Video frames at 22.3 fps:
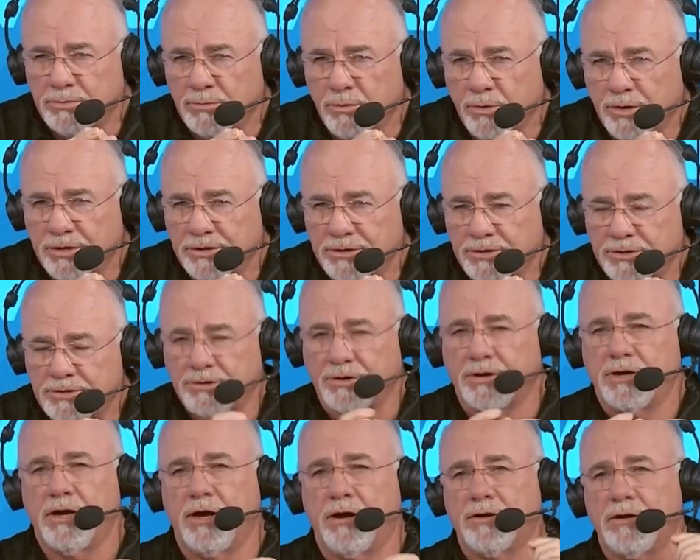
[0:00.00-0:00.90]
Ramsey,
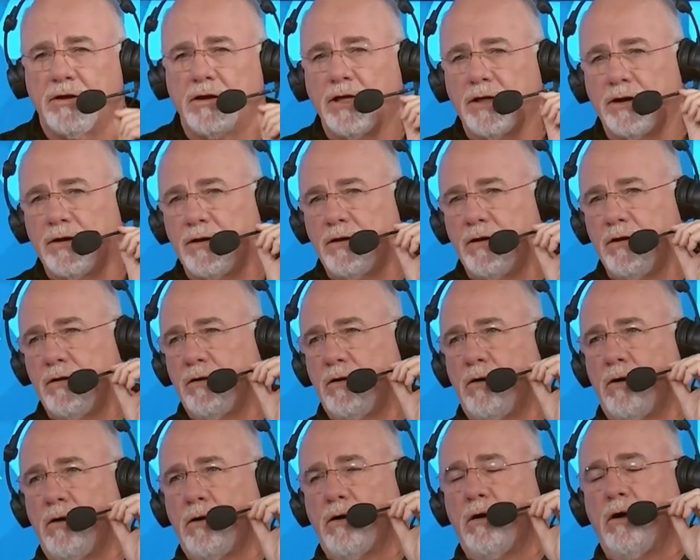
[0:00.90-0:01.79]
who take
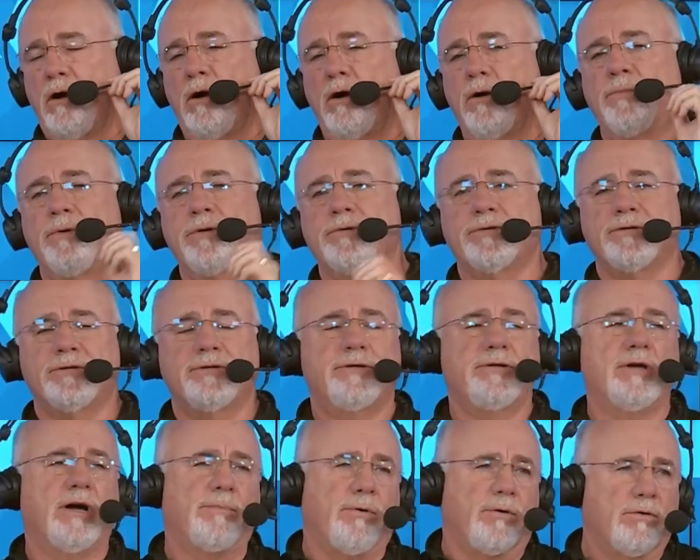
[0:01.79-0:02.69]
a
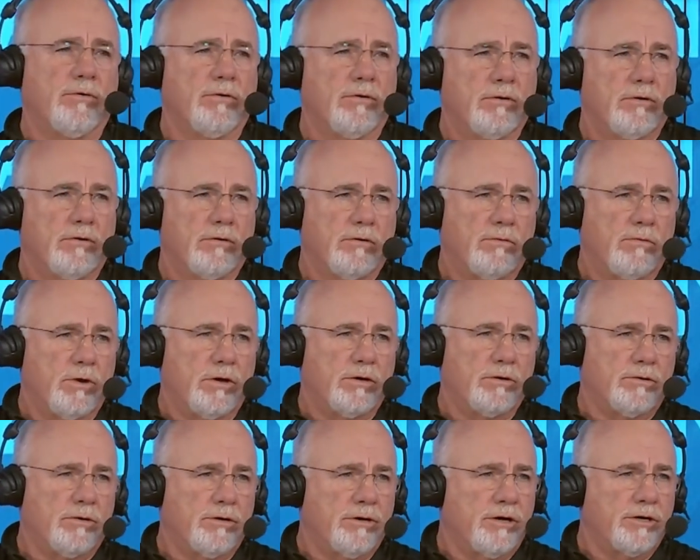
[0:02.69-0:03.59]
paternalistic attitude,
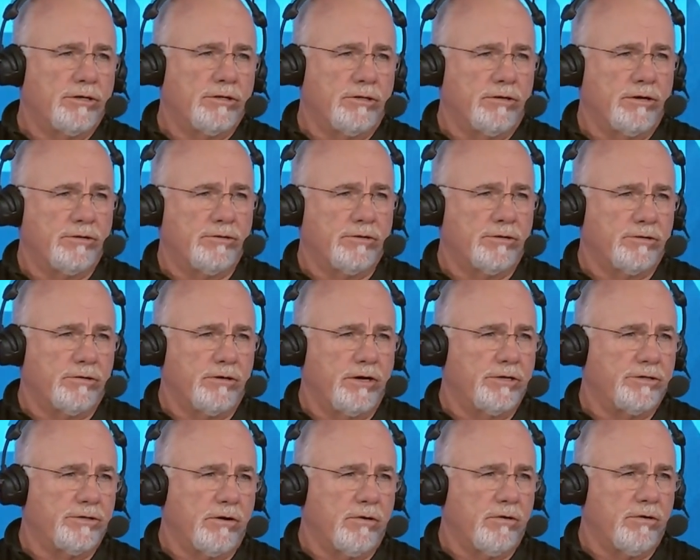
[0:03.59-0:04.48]
presuming that
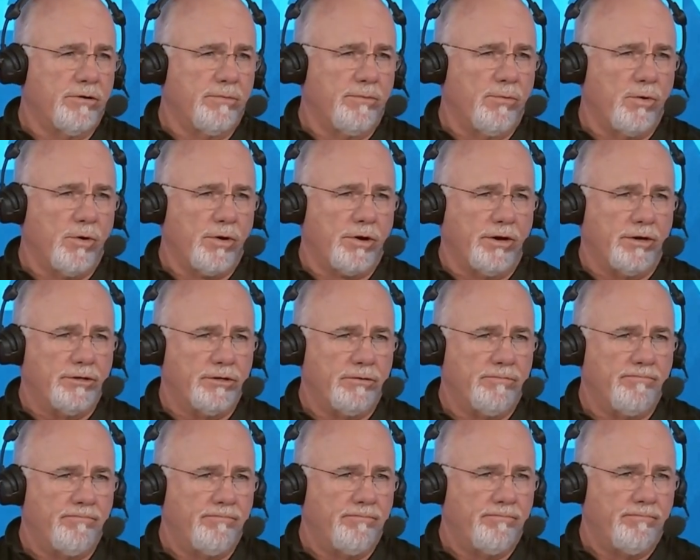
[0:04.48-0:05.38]
seniors lack the
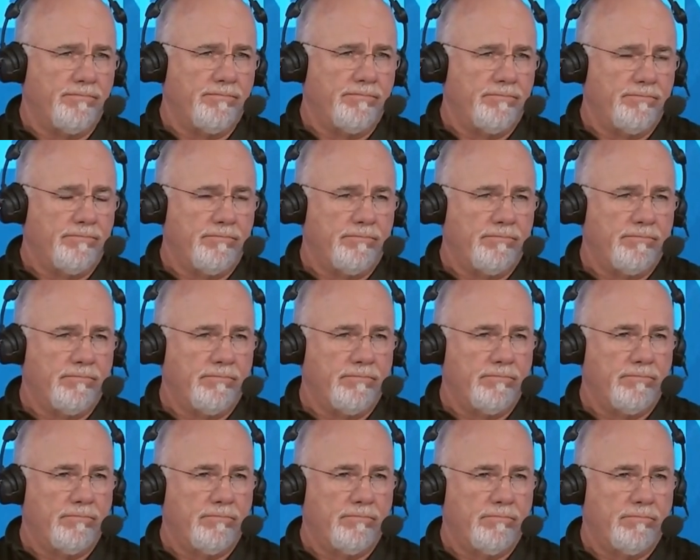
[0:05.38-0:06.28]
ability to
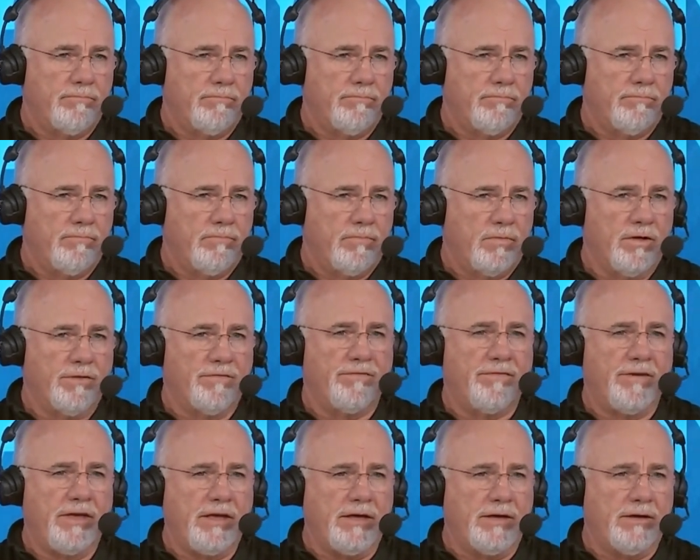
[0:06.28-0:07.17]
understand how this
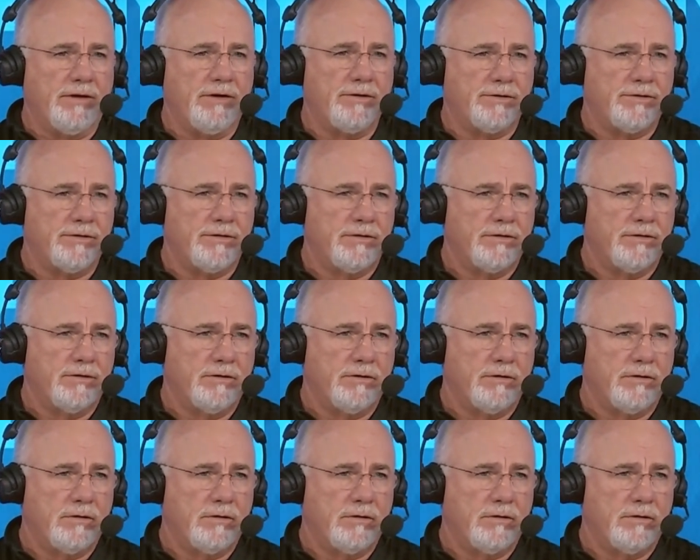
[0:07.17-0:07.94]
tool works.